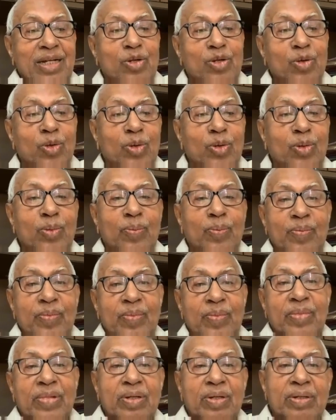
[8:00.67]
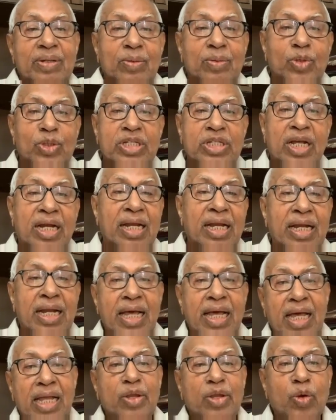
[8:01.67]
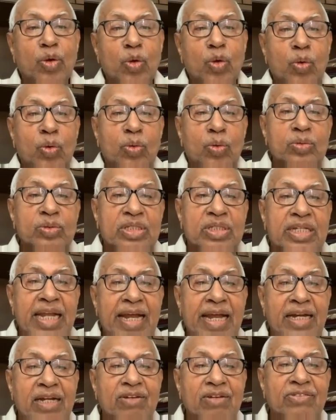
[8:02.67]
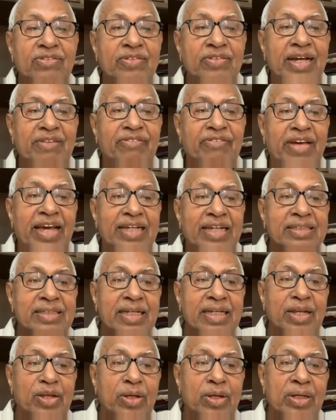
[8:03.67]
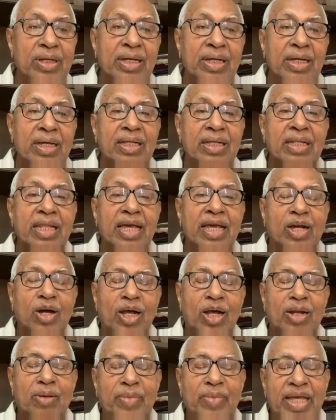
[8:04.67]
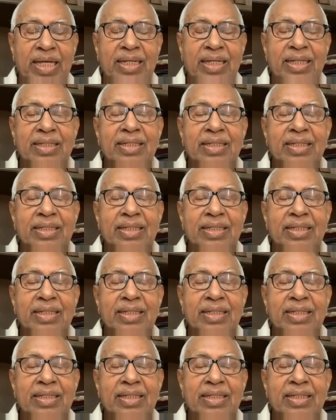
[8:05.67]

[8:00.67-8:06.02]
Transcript: to usher in a new state of affairs in the economy.